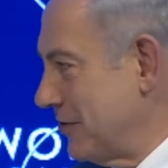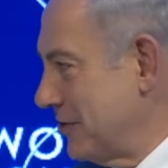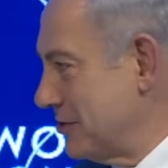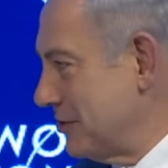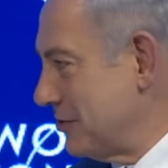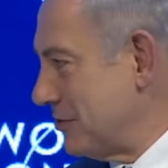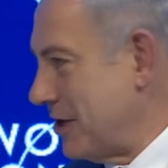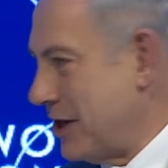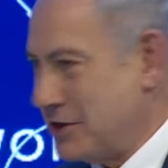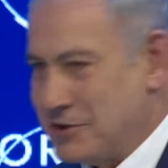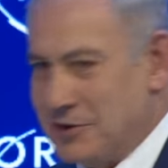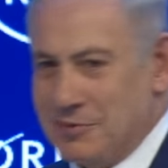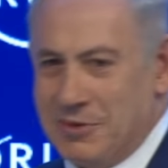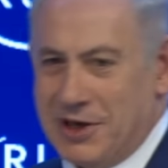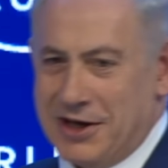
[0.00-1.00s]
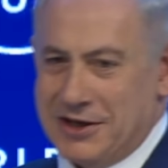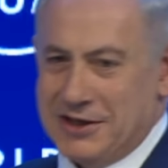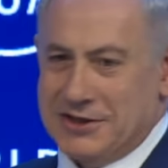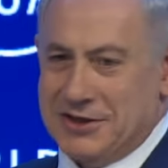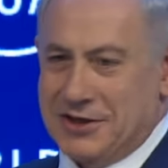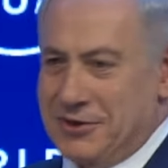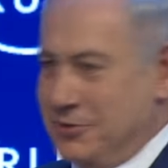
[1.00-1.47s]
these international
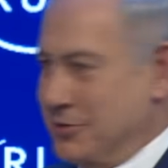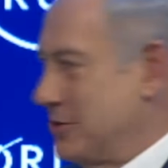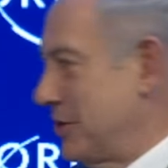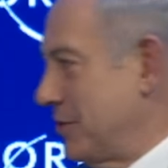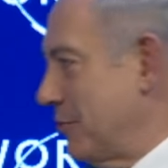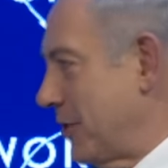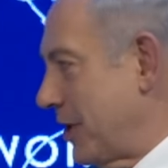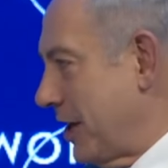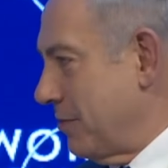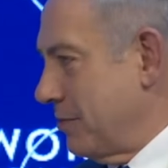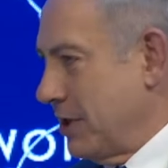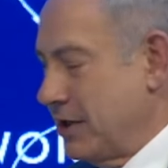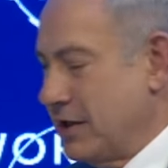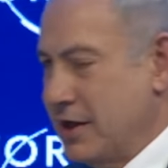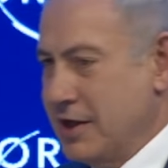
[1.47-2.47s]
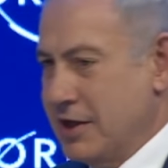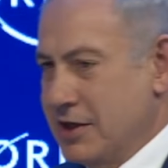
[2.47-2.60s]
bodies, and you'll see what I mean.